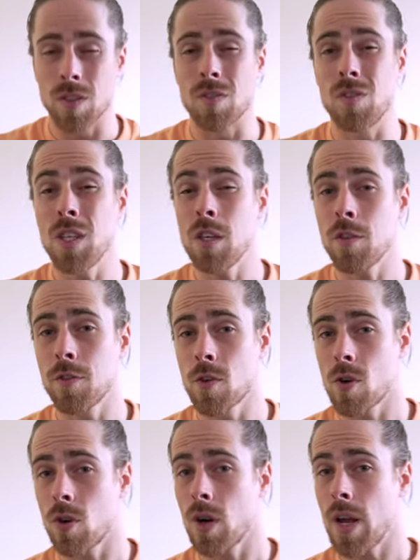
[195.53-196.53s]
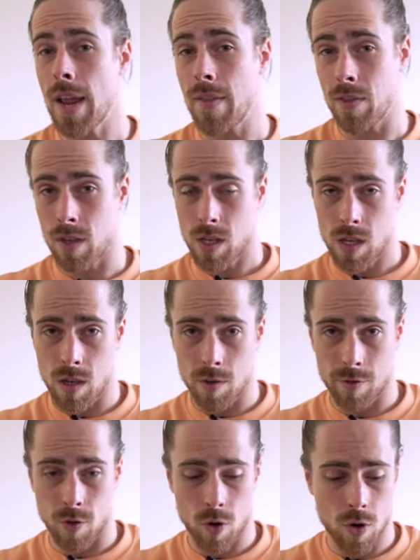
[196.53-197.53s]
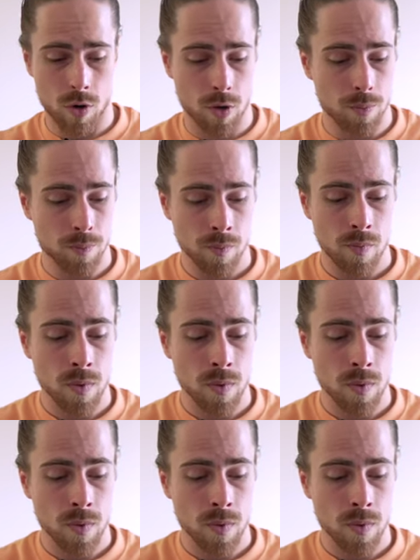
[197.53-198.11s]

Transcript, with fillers: the D4, and the E4